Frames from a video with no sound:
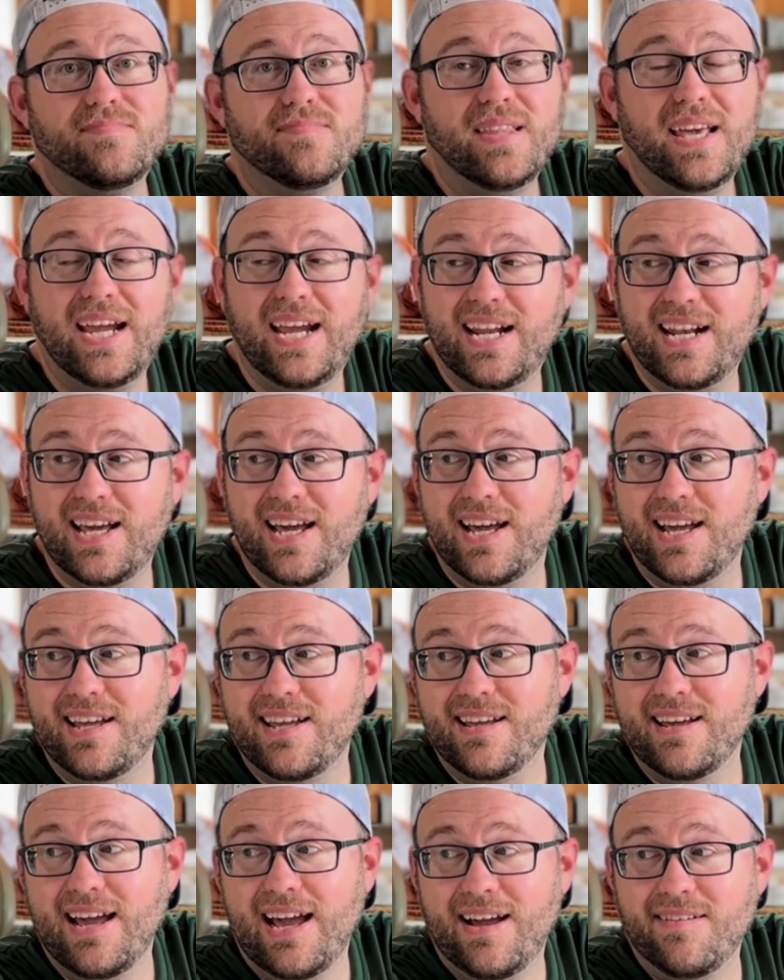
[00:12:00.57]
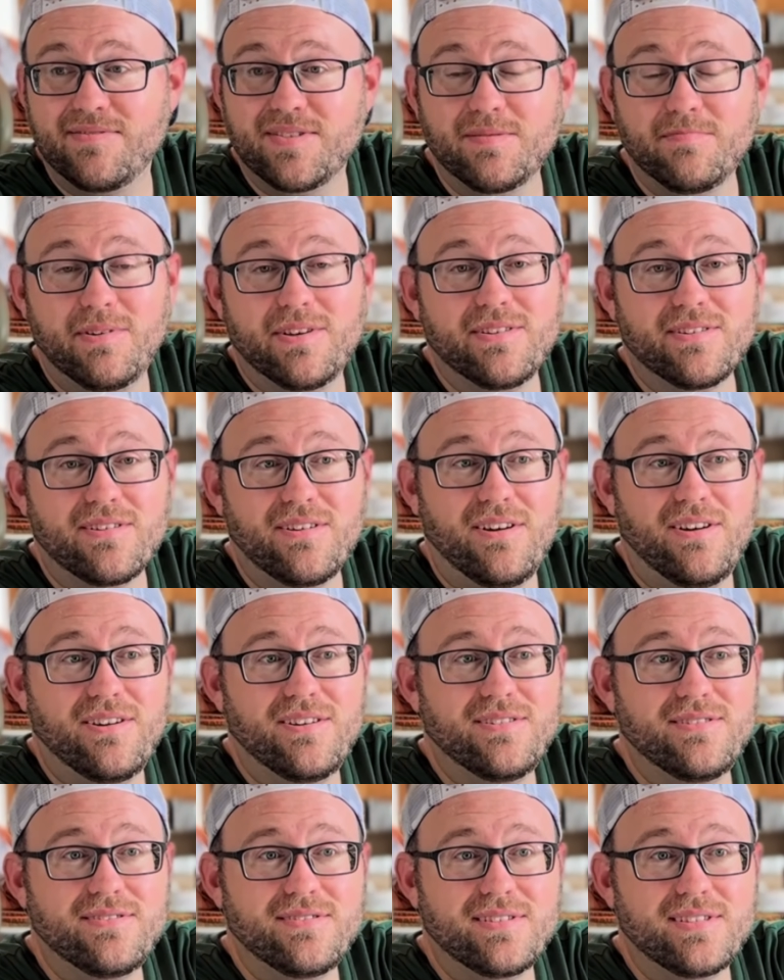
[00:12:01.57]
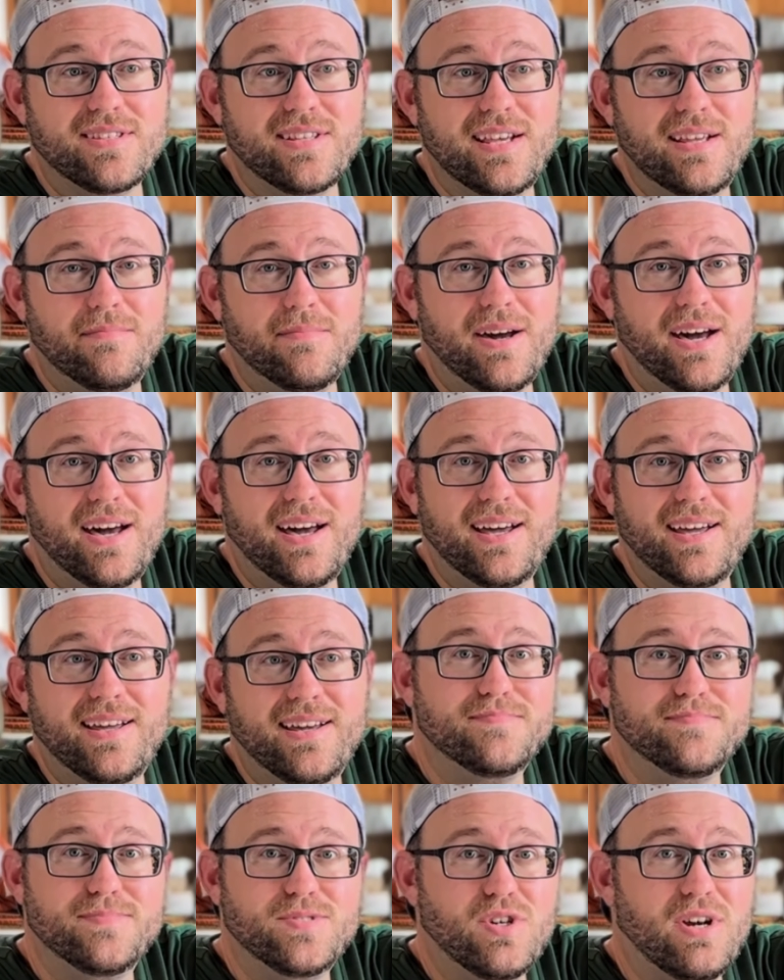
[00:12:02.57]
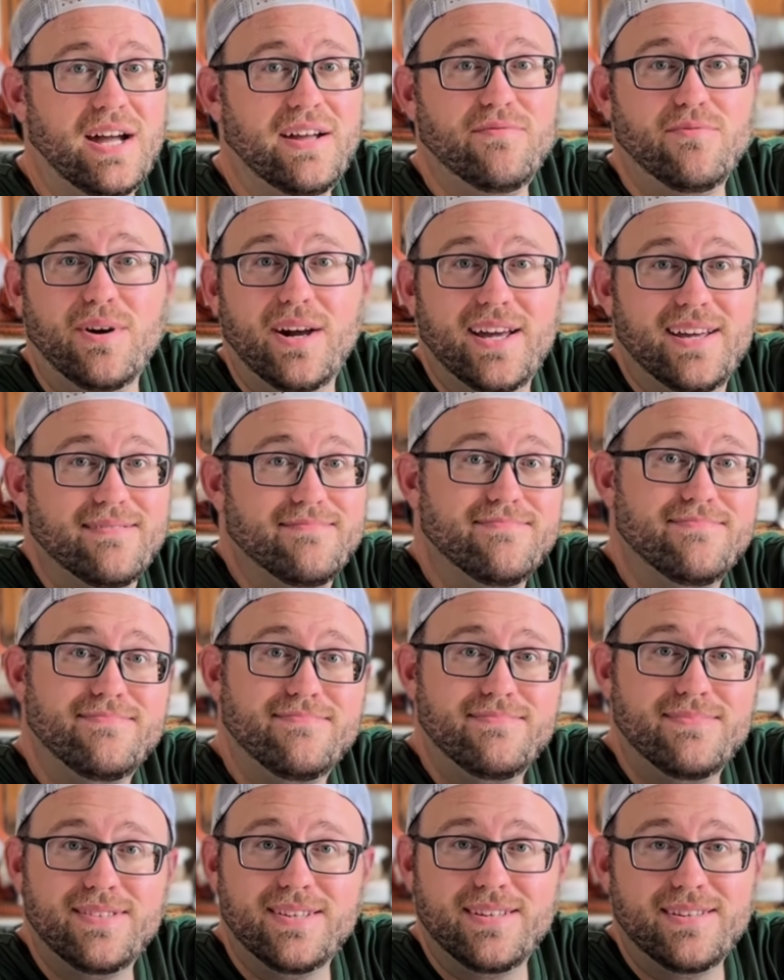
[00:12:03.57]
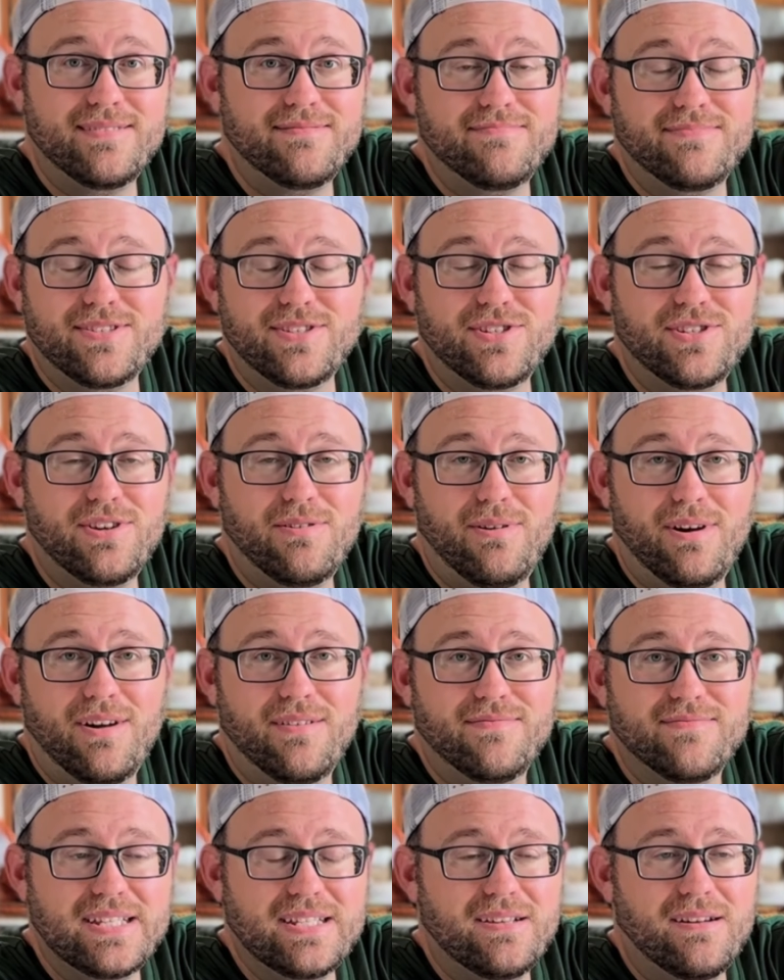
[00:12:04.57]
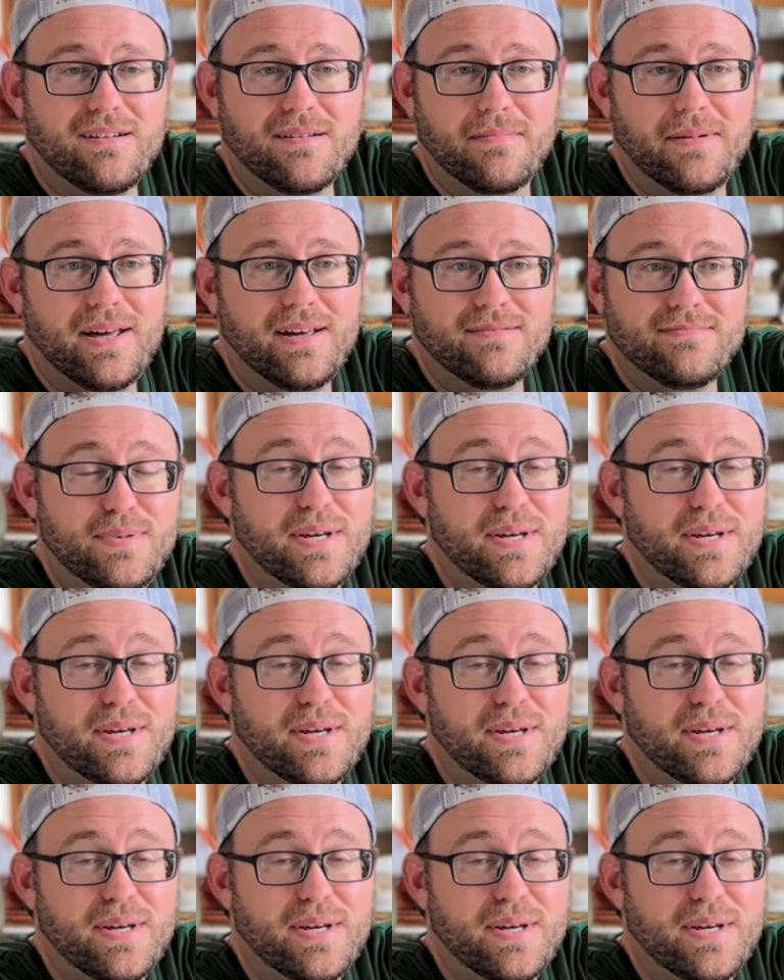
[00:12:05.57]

And I have some other cars in my driveway to show off and talk about.